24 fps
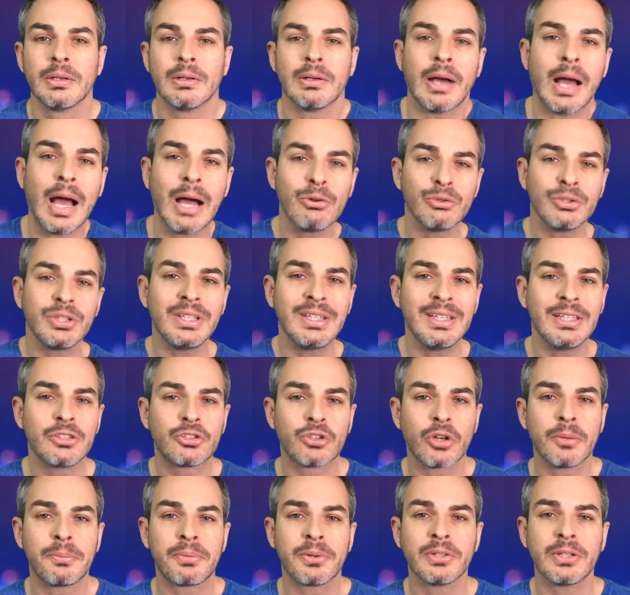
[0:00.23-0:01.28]
Audi
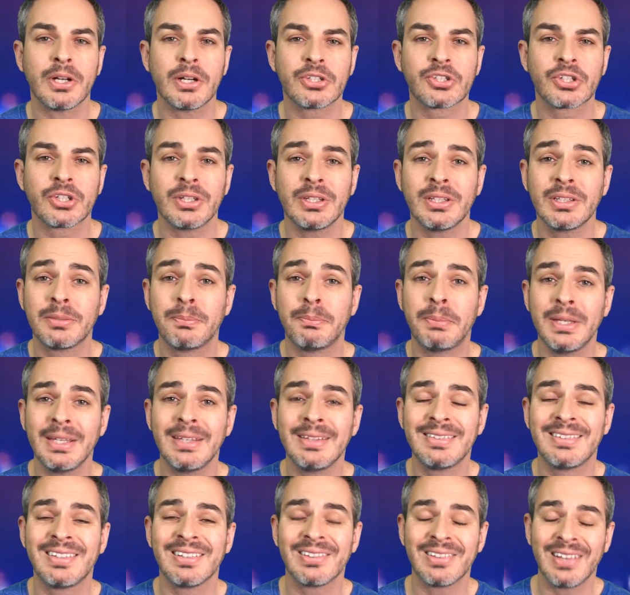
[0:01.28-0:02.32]
e-tron production is
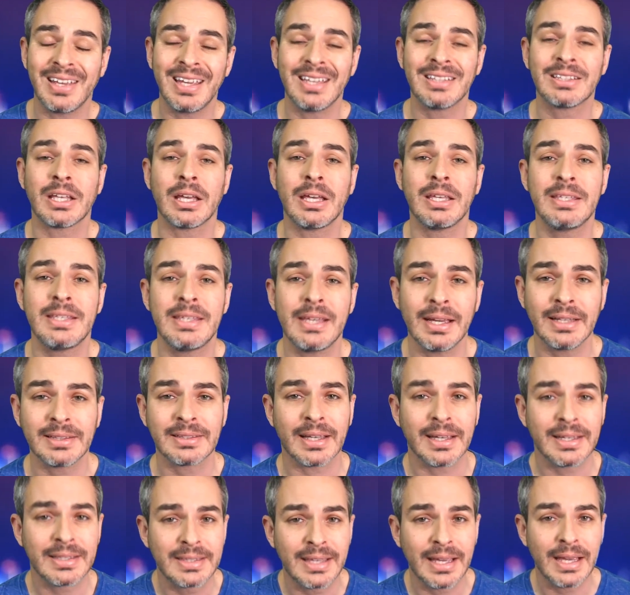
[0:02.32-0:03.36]
being delayed yet
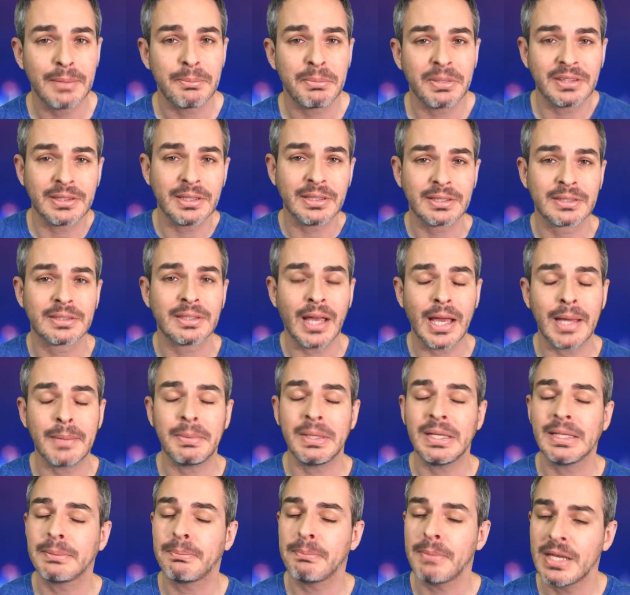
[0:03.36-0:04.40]
again, but this time
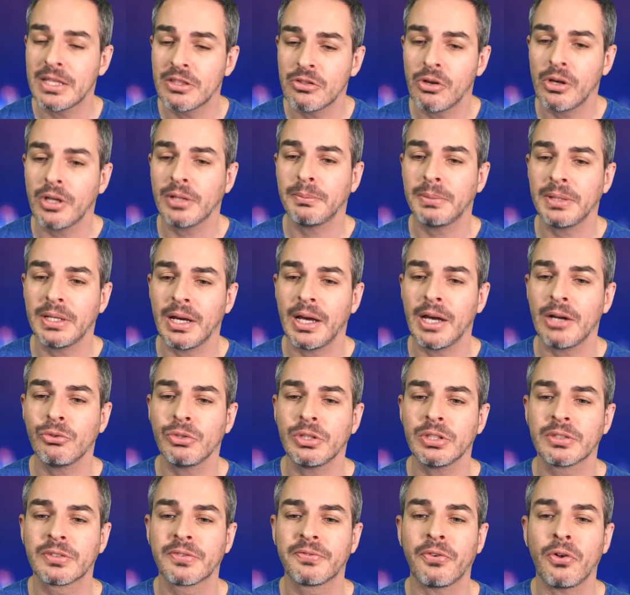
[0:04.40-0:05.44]
it may not be
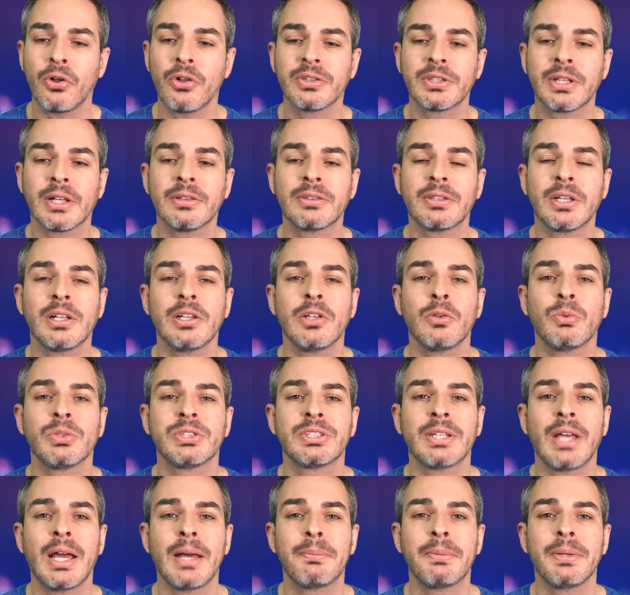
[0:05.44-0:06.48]
Audi's fault. I'll tell you what's
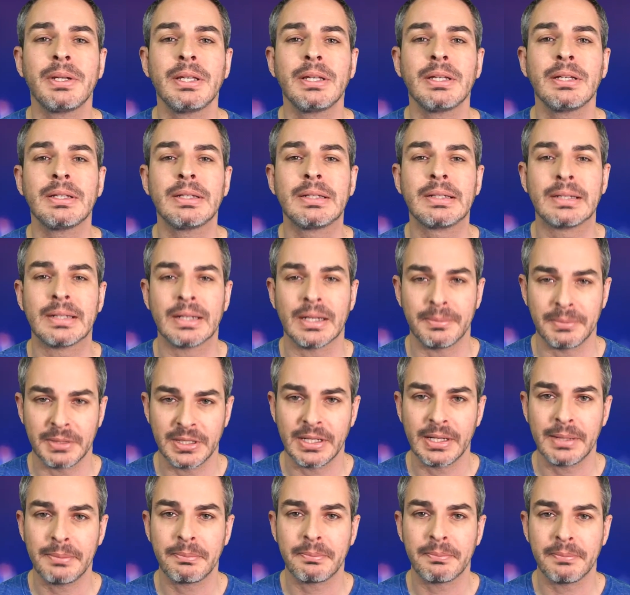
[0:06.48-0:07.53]
happening coming
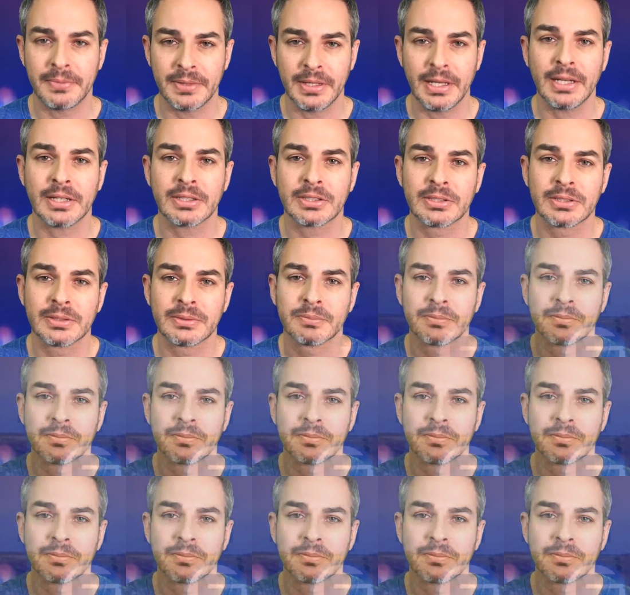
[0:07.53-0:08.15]
up next.